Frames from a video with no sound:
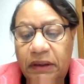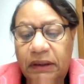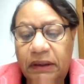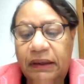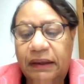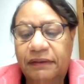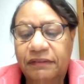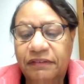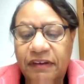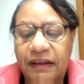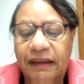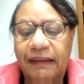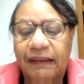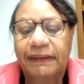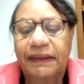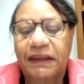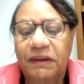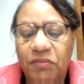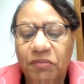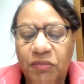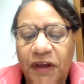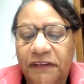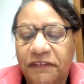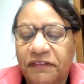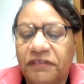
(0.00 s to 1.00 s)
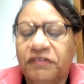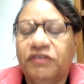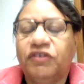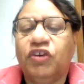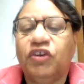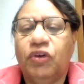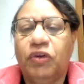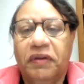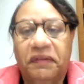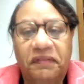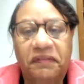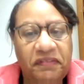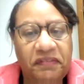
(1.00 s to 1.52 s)
until he met
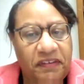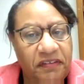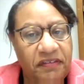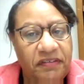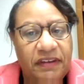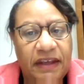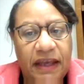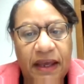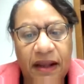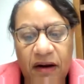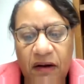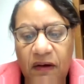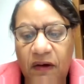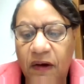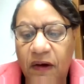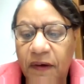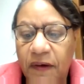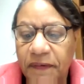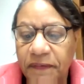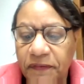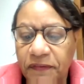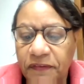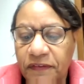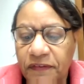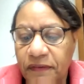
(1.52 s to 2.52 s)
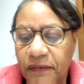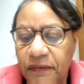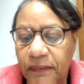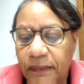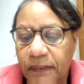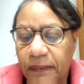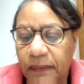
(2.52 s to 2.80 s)
students at St. Aug's.